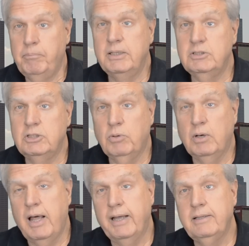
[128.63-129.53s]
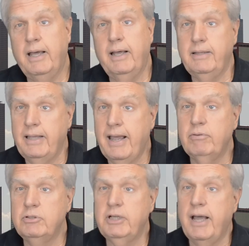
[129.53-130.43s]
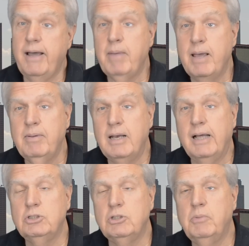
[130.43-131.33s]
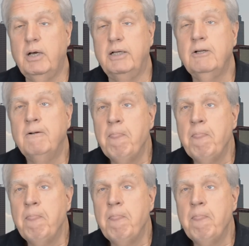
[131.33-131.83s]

Business would like that. The average guy, maybe not so much.